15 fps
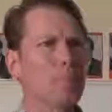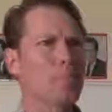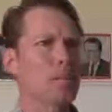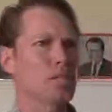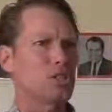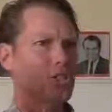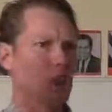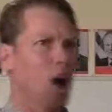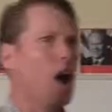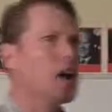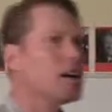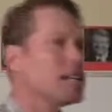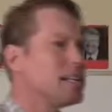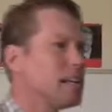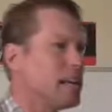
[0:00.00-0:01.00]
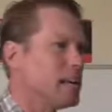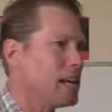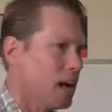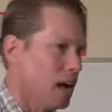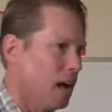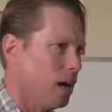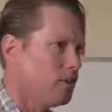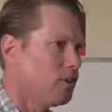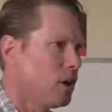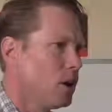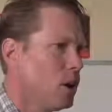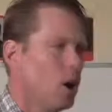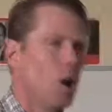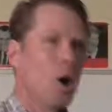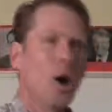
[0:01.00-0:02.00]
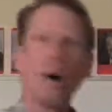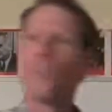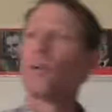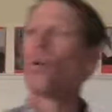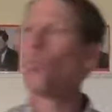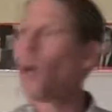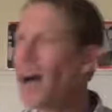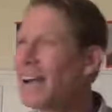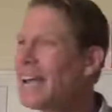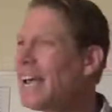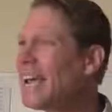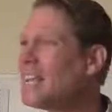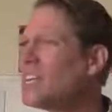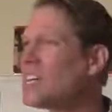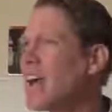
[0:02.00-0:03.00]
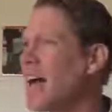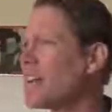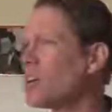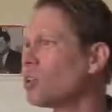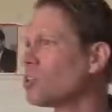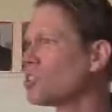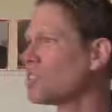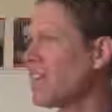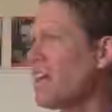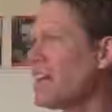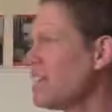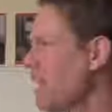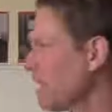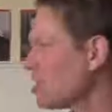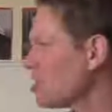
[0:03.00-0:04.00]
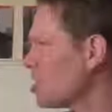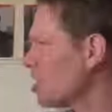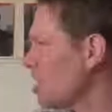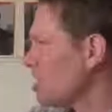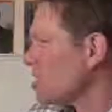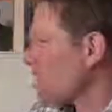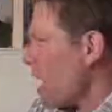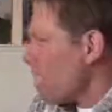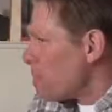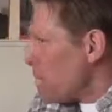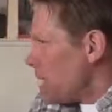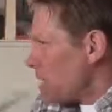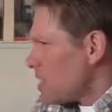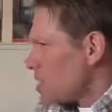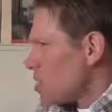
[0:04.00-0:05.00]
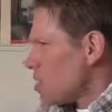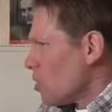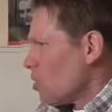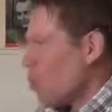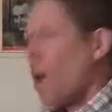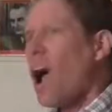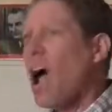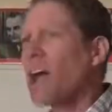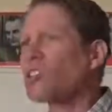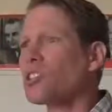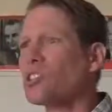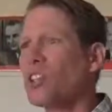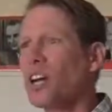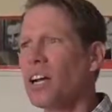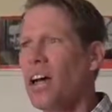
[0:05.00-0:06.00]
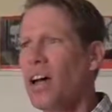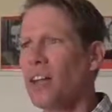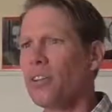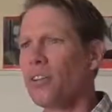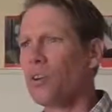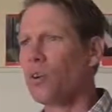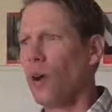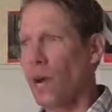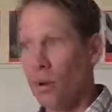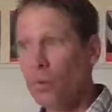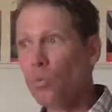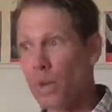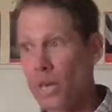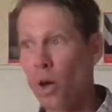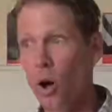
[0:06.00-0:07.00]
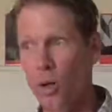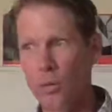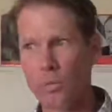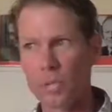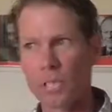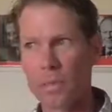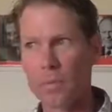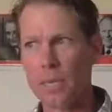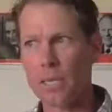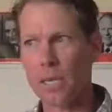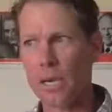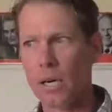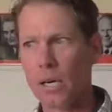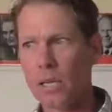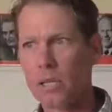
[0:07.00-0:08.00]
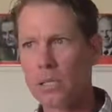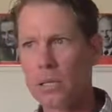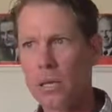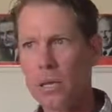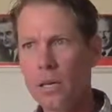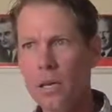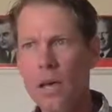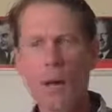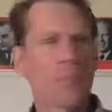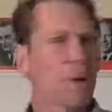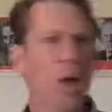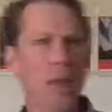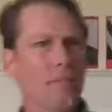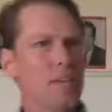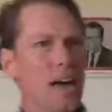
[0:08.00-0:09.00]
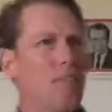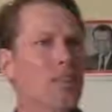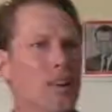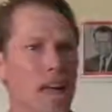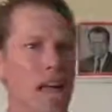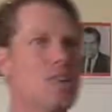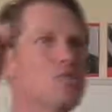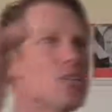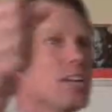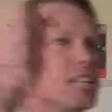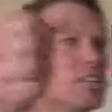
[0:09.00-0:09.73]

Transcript: the bizarrity of on the one hand, you got to go stand next to these like pieces of rock stuck out of the ground. We call them cemeteries. But on the other hand, you